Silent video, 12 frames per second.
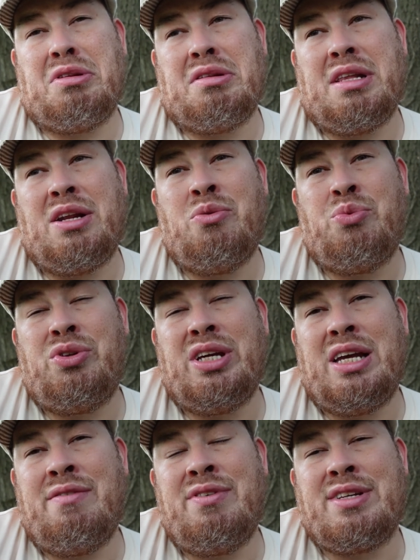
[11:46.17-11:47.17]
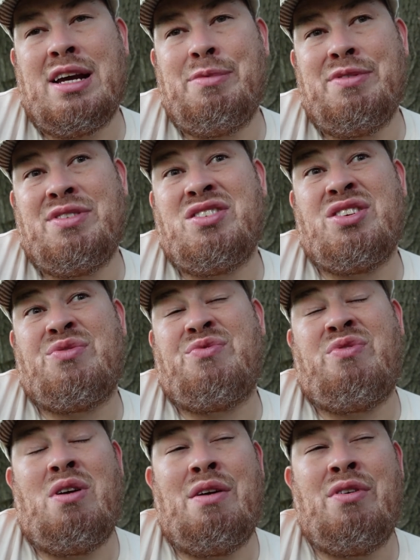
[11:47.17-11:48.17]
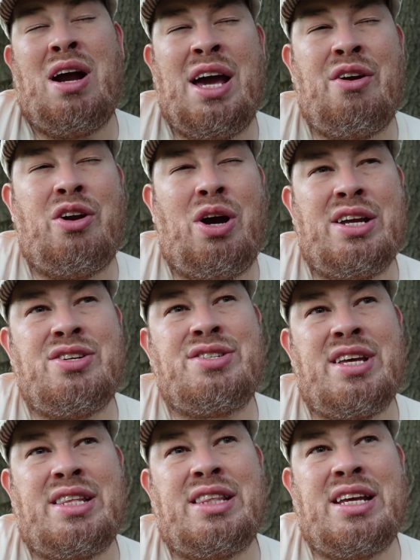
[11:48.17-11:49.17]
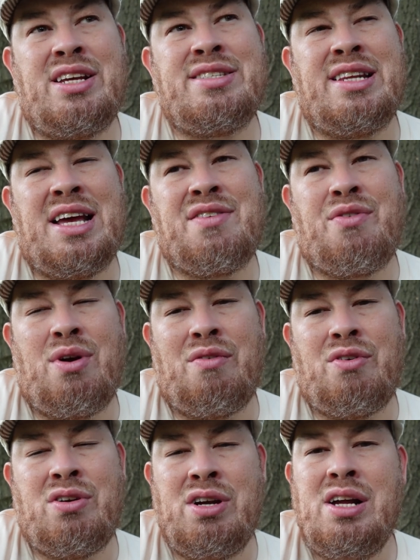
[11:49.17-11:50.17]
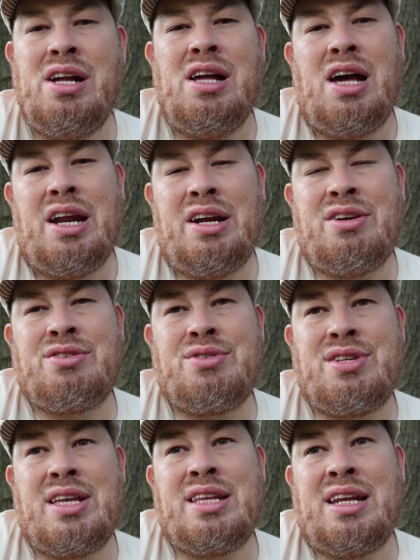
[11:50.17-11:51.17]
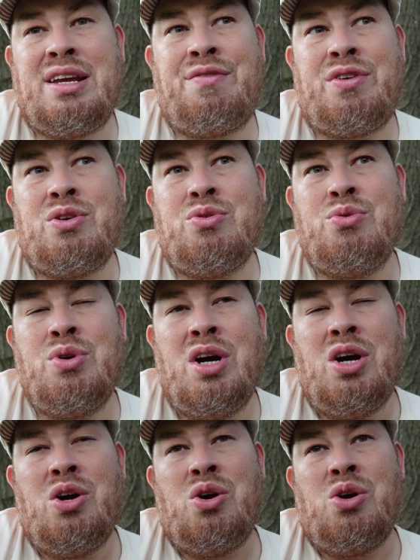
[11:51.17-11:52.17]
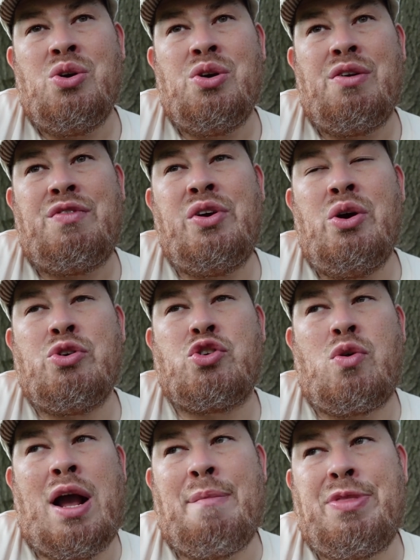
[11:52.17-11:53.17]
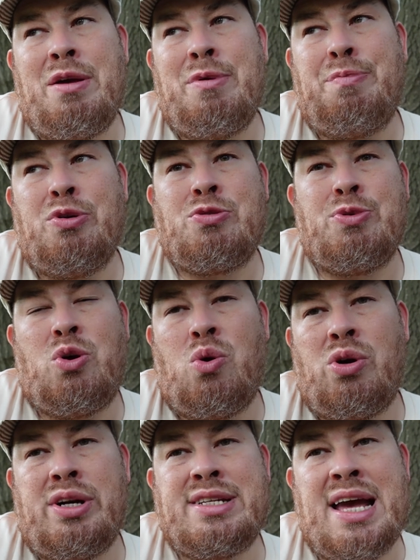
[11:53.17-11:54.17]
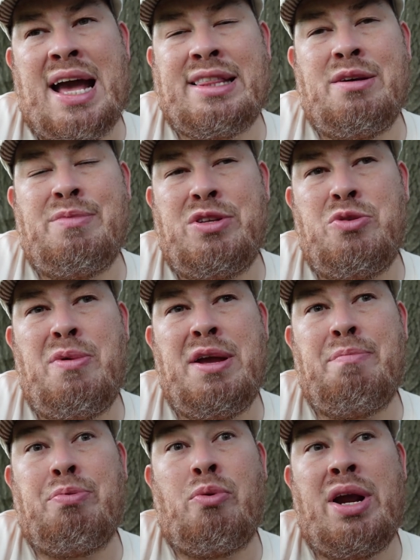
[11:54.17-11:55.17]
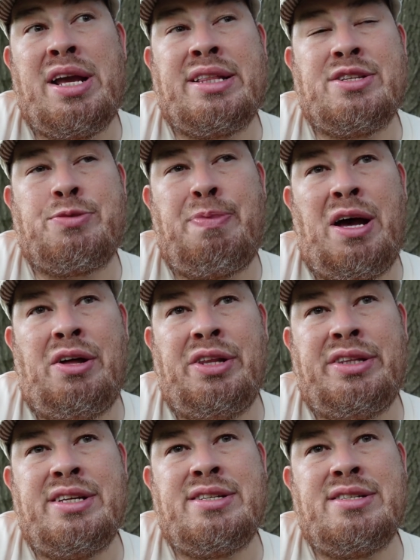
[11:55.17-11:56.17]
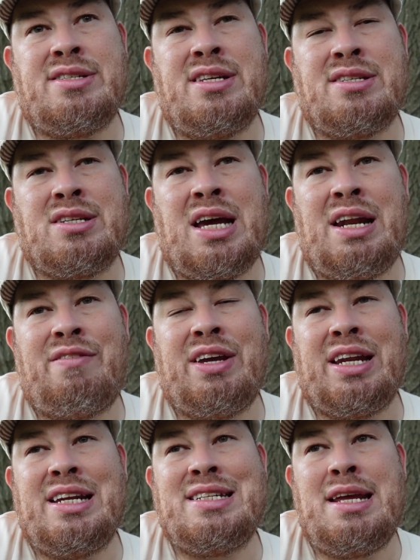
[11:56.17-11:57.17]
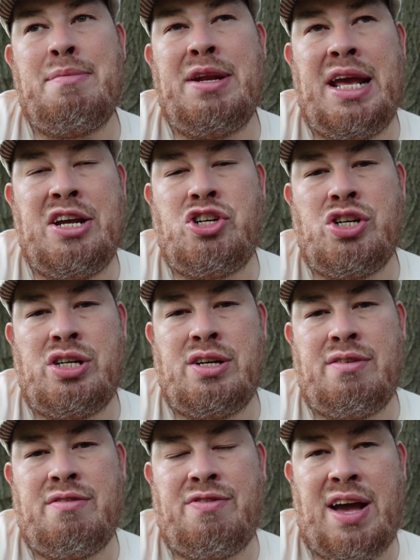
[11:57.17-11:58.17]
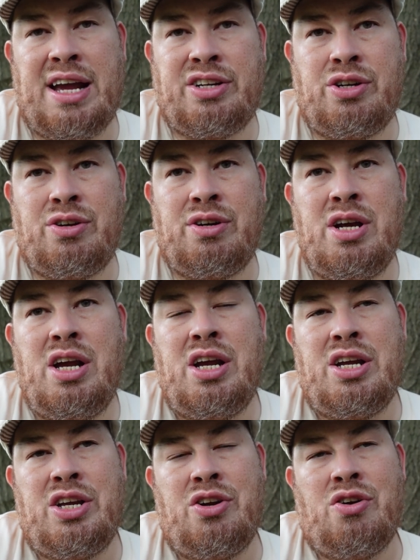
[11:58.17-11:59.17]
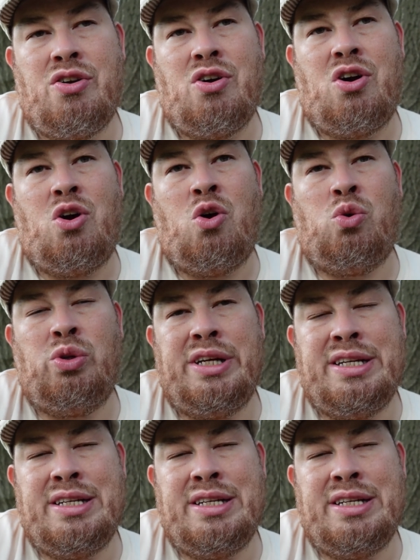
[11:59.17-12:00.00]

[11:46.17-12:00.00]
they don't really give a time. Is it just forever? I don't know. I just said that they doesn't last forever, and I also said that if you if you go and trap them and push them in a corner and attack them, you may break the spell. That this is this is kind of like an intimidation factor. Your holy